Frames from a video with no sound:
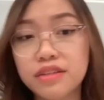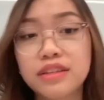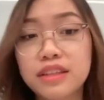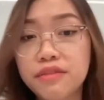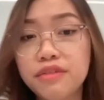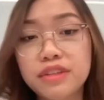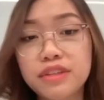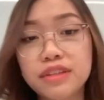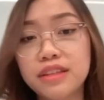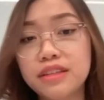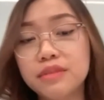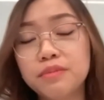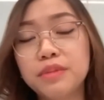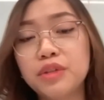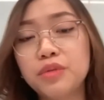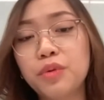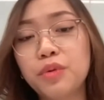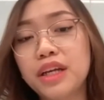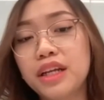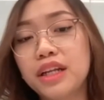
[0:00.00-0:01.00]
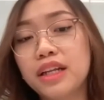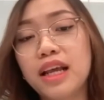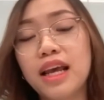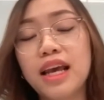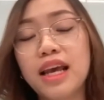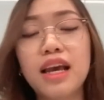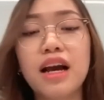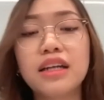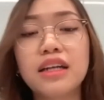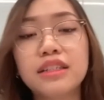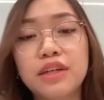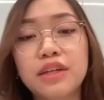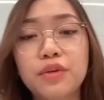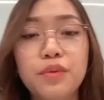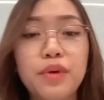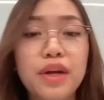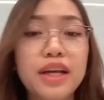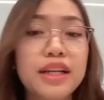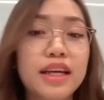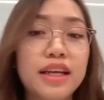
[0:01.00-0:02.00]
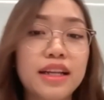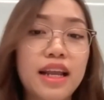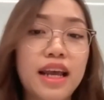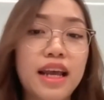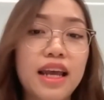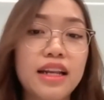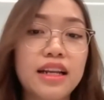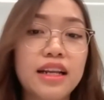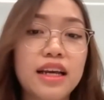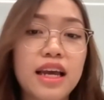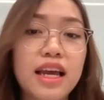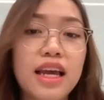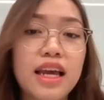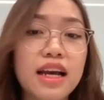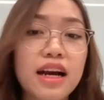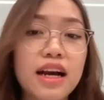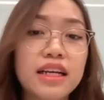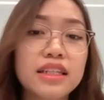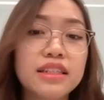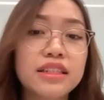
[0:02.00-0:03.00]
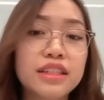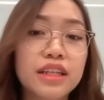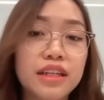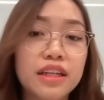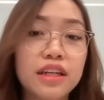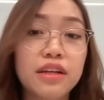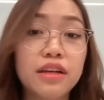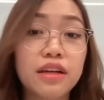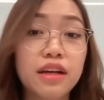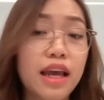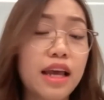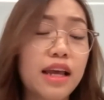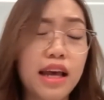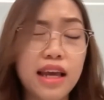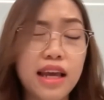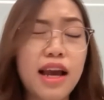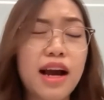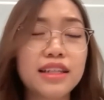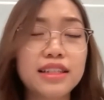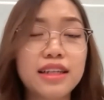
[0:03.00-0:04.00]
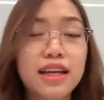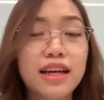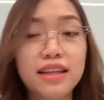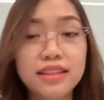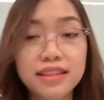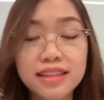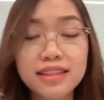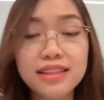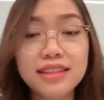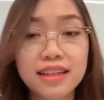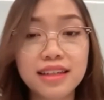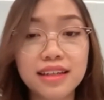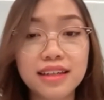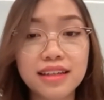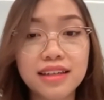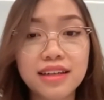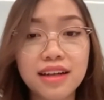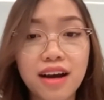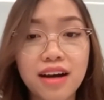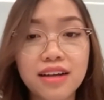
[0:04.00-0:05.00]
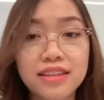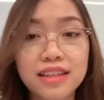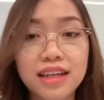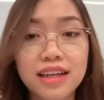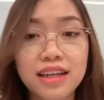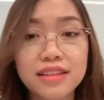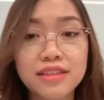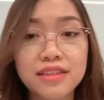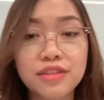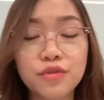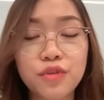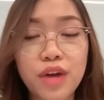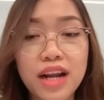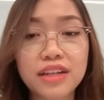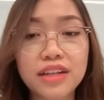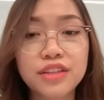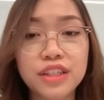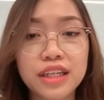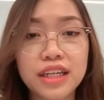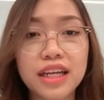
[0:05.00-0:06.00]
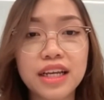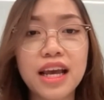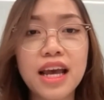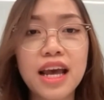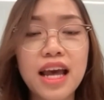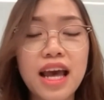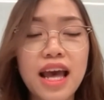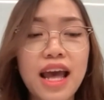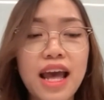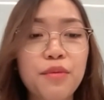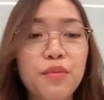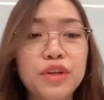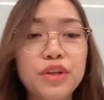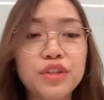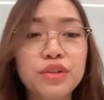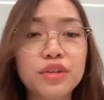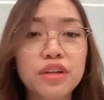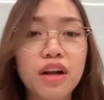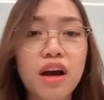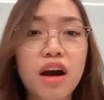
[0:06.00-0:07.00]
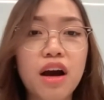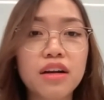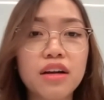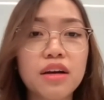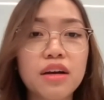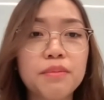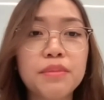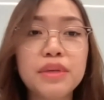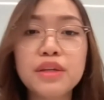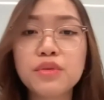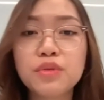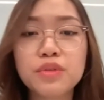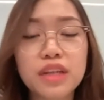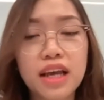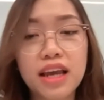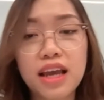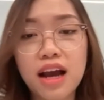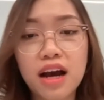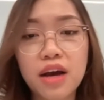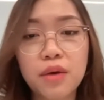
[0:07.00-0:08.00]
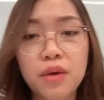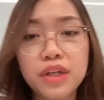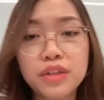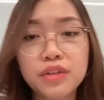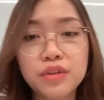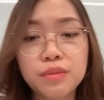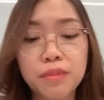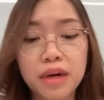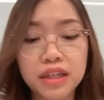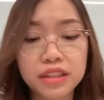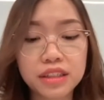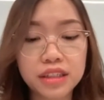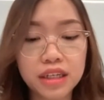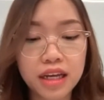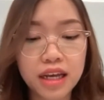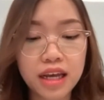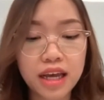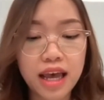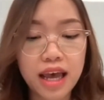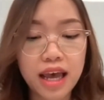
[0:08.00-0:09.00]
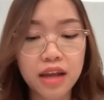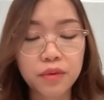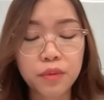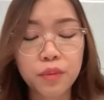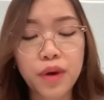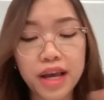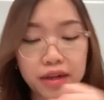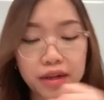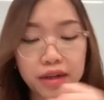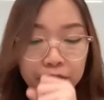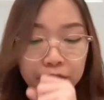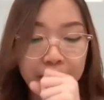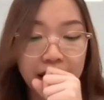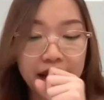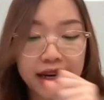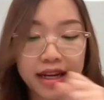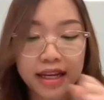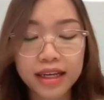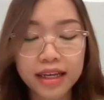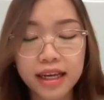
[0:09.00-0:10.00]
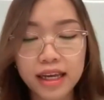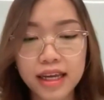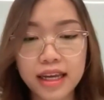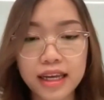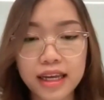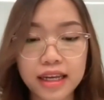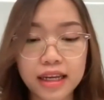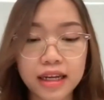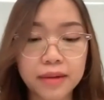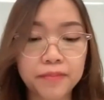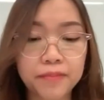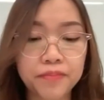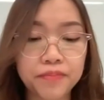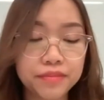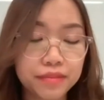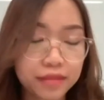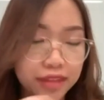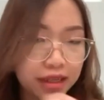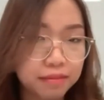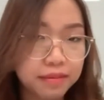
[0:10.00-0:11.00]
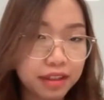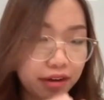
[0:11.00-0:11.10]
differences between AI generated and AI assisted content strategy, and we should not abuse AI way too much. And when creating a I'm